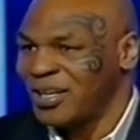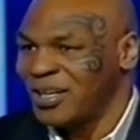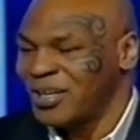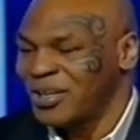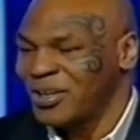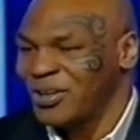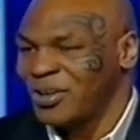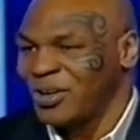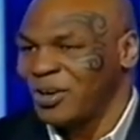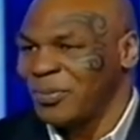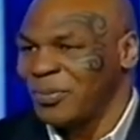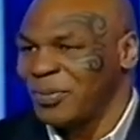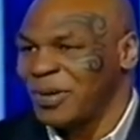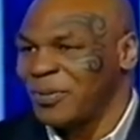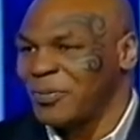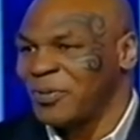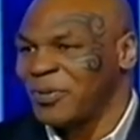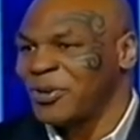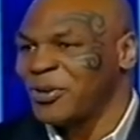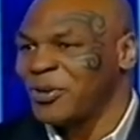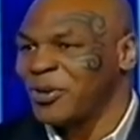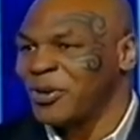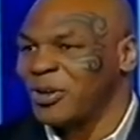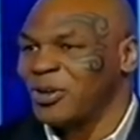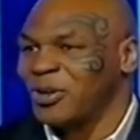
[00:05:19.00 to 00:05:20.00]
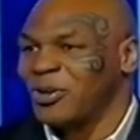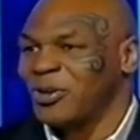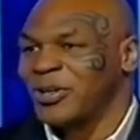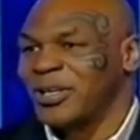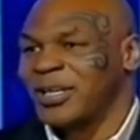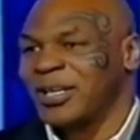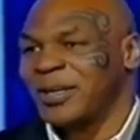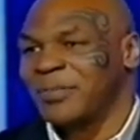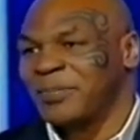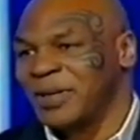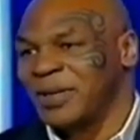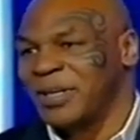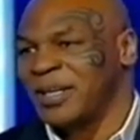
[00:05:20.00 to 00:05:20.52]
You know what I mean? When you're a little
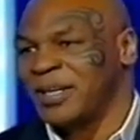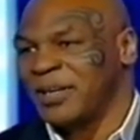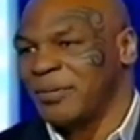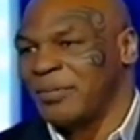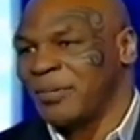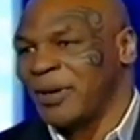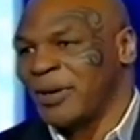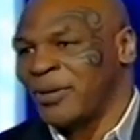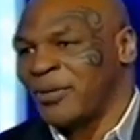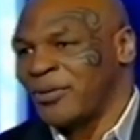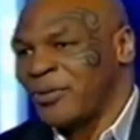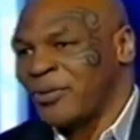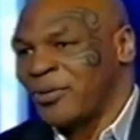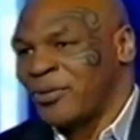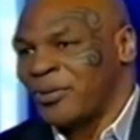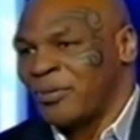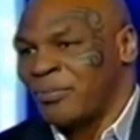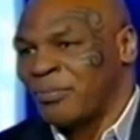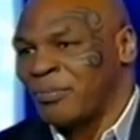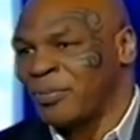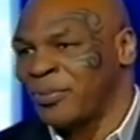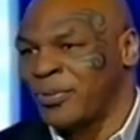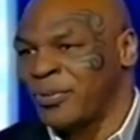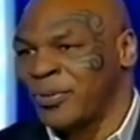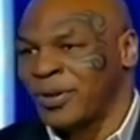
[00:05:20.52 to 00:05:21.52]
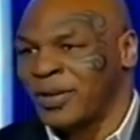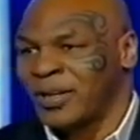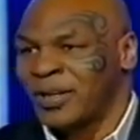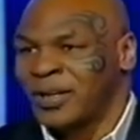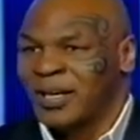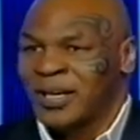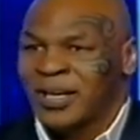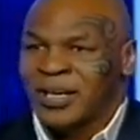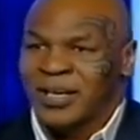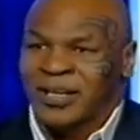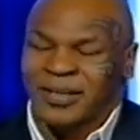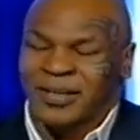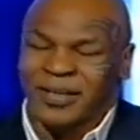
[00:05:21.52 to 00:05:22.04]
kid, being the best is important.
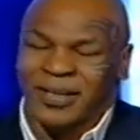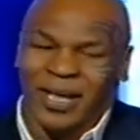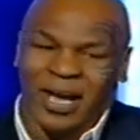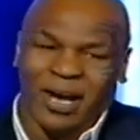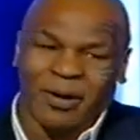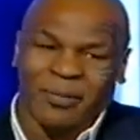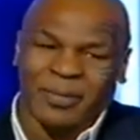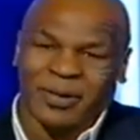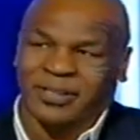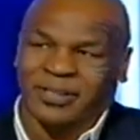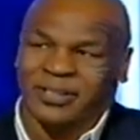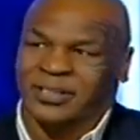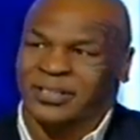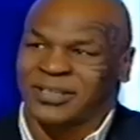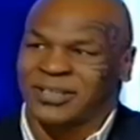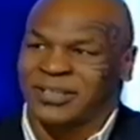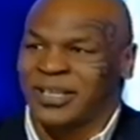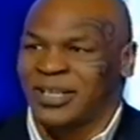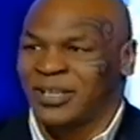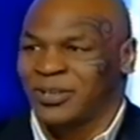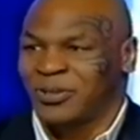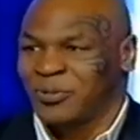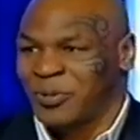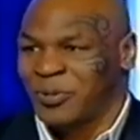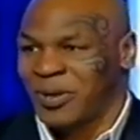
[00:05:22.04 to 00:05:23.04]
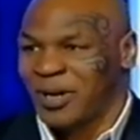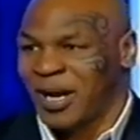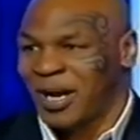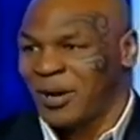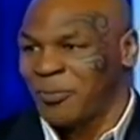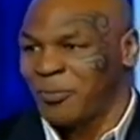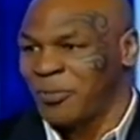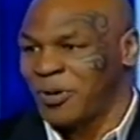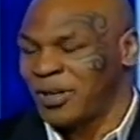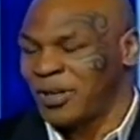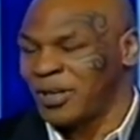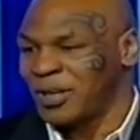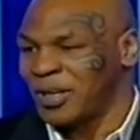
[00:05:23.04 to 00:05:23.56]
Now I'm at the stage where I
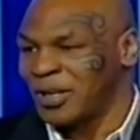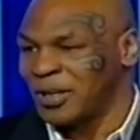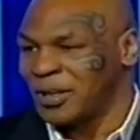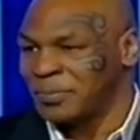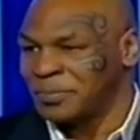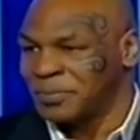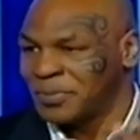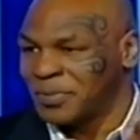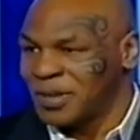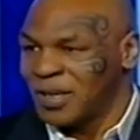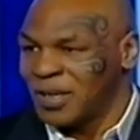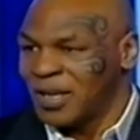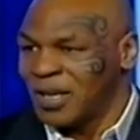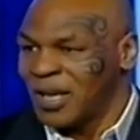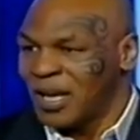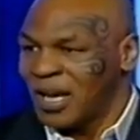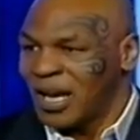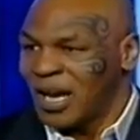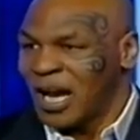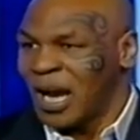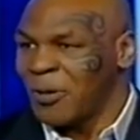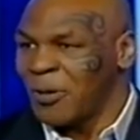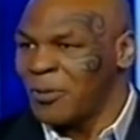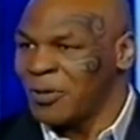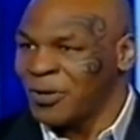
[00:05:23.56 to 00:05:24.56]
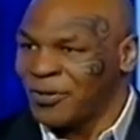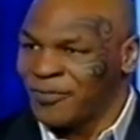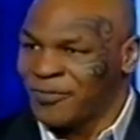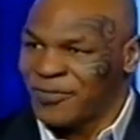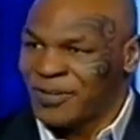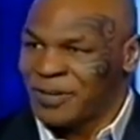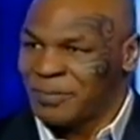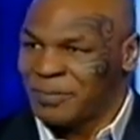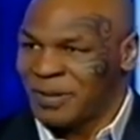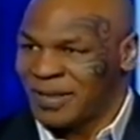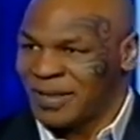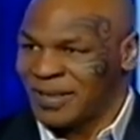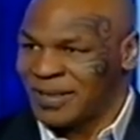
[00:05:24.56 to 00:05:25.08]
want to
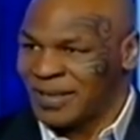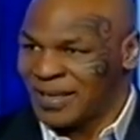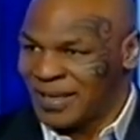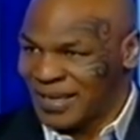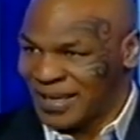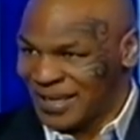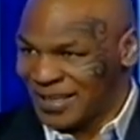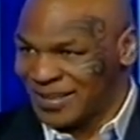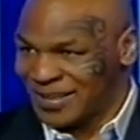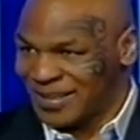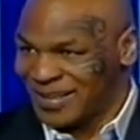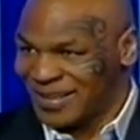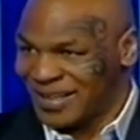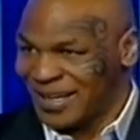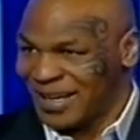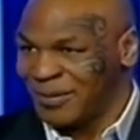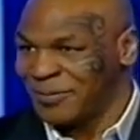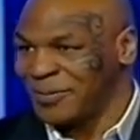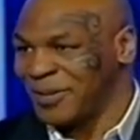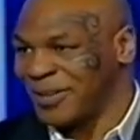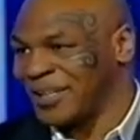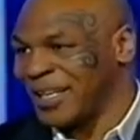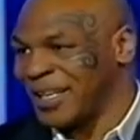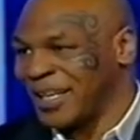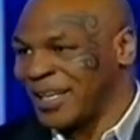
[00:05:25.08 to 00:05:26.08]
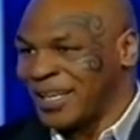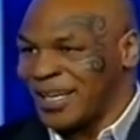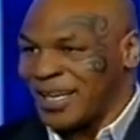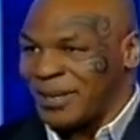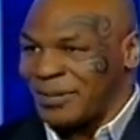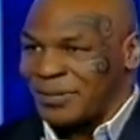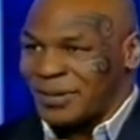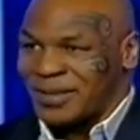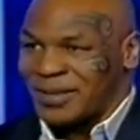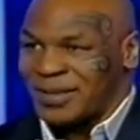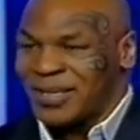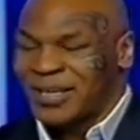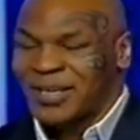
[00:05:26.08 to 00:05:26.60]
feed my kids. I want to take care of
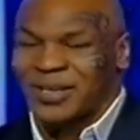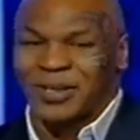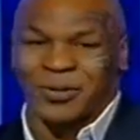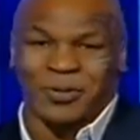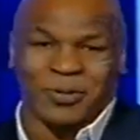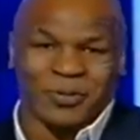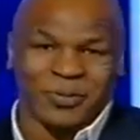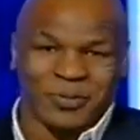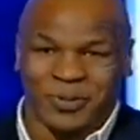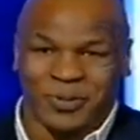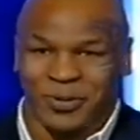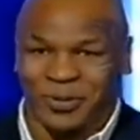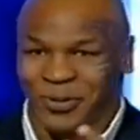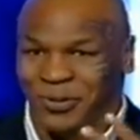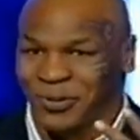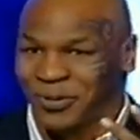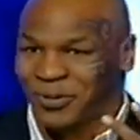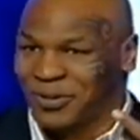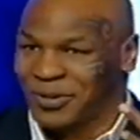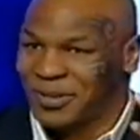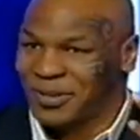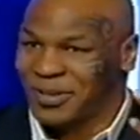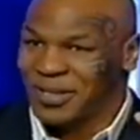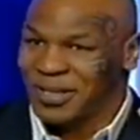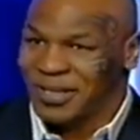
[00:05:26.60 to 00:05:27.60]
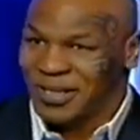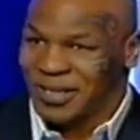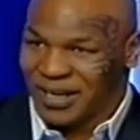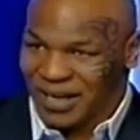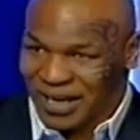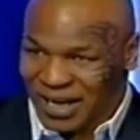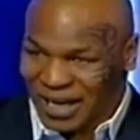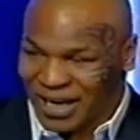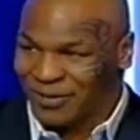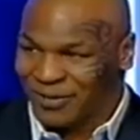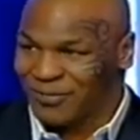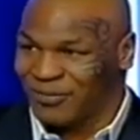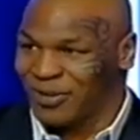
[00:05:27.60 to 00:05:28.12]
my kids. I want them to go to
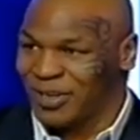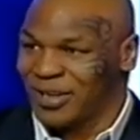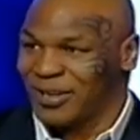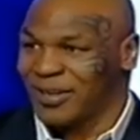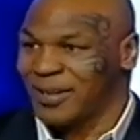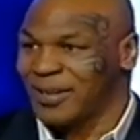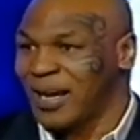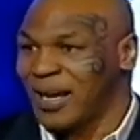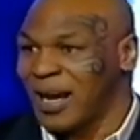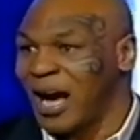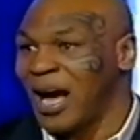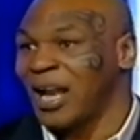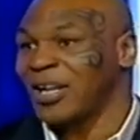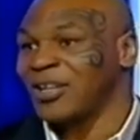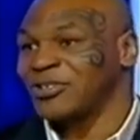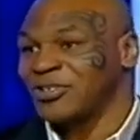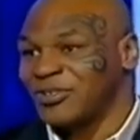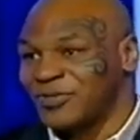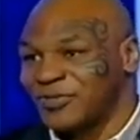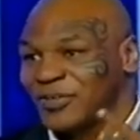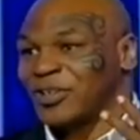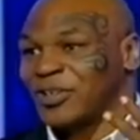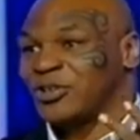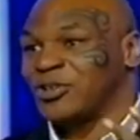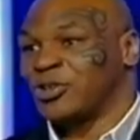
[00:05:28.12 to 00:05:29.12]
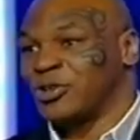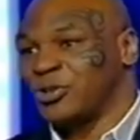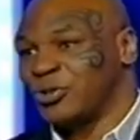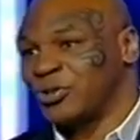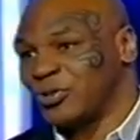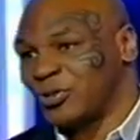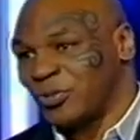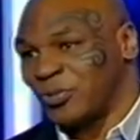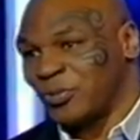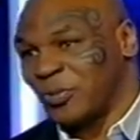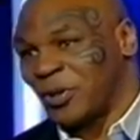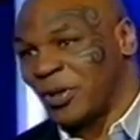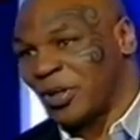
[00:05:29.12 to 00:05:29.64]
Ivy League college if they choose
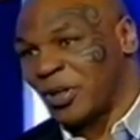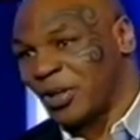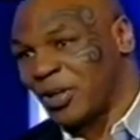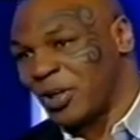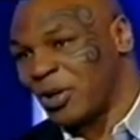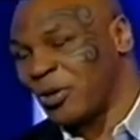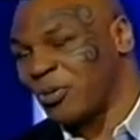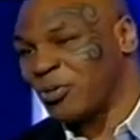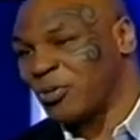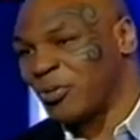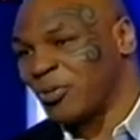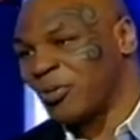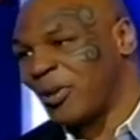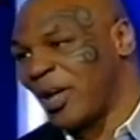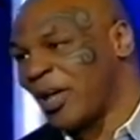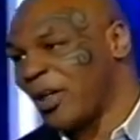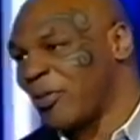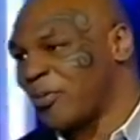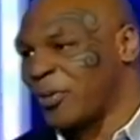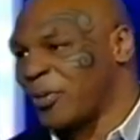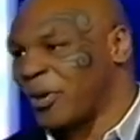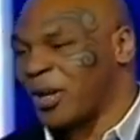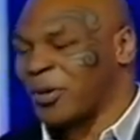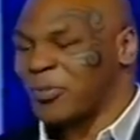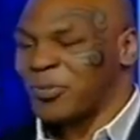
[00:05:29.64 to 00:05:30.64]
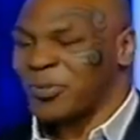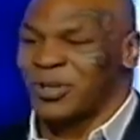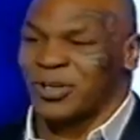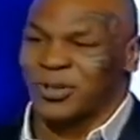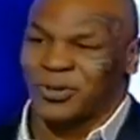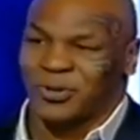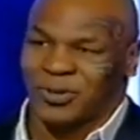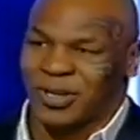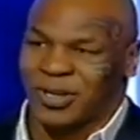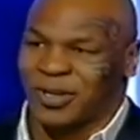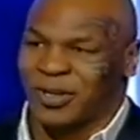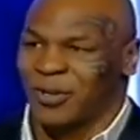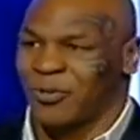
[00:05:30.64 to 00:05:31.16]
to want to go to. That's what I want
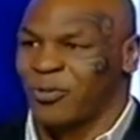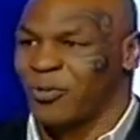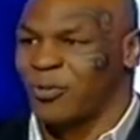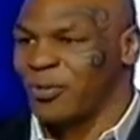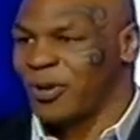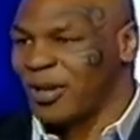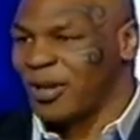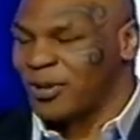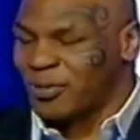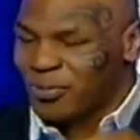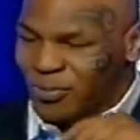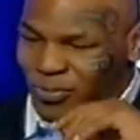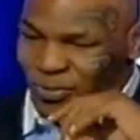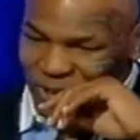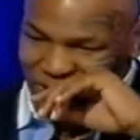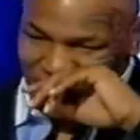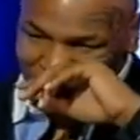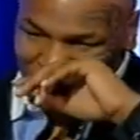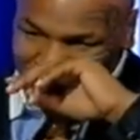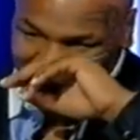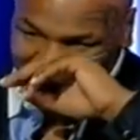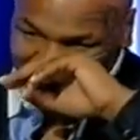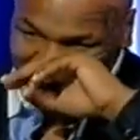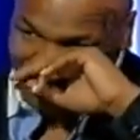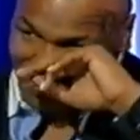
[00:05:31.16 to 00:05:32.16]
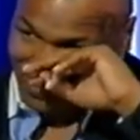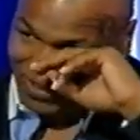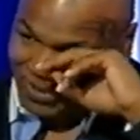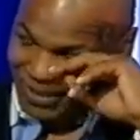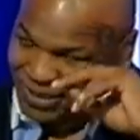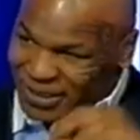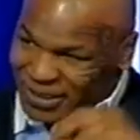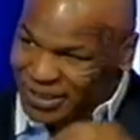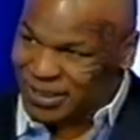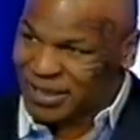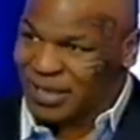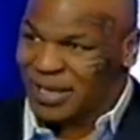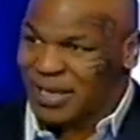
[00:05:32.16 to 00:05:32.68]
to do now. So that's what I'm
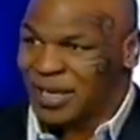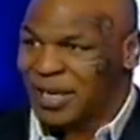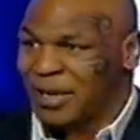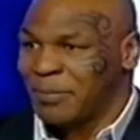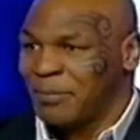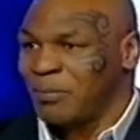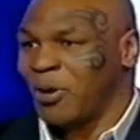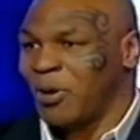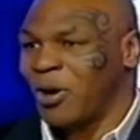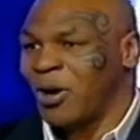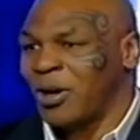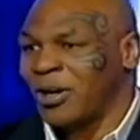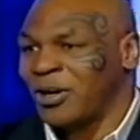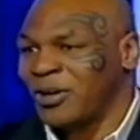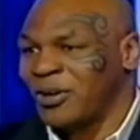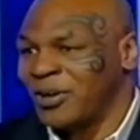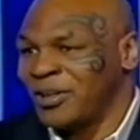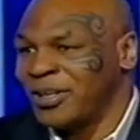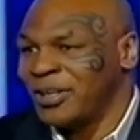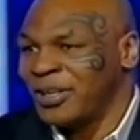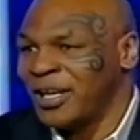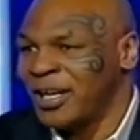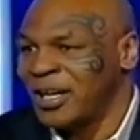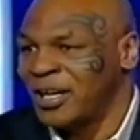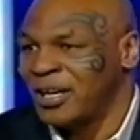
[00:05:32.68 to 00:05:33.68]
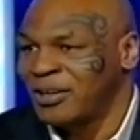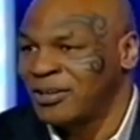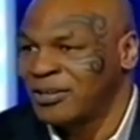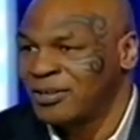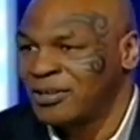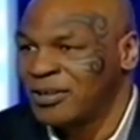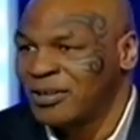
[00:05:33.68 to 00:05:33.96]
basically embark on now.